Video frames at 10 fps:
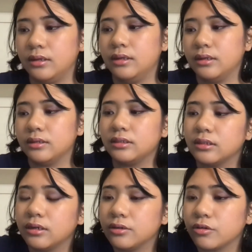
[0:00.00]
Because the
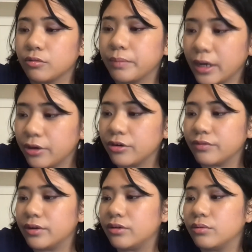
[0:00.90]
contour powder, if
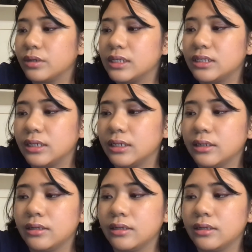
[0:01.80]
I do want to set it,